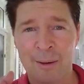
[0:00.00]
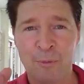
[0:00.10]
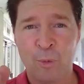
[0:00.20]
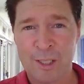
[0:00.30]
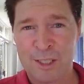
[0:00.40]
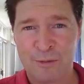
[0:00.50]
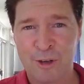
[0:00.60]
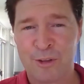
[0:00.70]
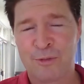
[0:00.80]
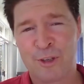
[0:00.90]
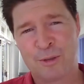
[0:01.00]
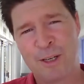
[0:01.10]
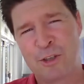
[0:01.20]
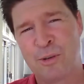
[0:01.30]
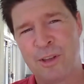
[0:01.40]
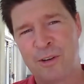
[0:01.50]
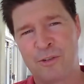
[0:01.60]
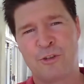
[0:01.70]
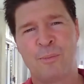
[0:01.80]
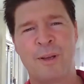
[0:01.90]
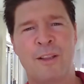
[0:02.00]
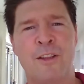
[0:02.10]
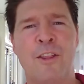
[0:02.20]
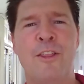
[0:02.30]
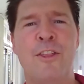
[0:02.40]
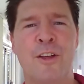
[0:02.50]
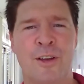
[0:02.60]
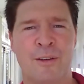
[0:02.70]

Once they've got the verse, make sure they're not dropping the.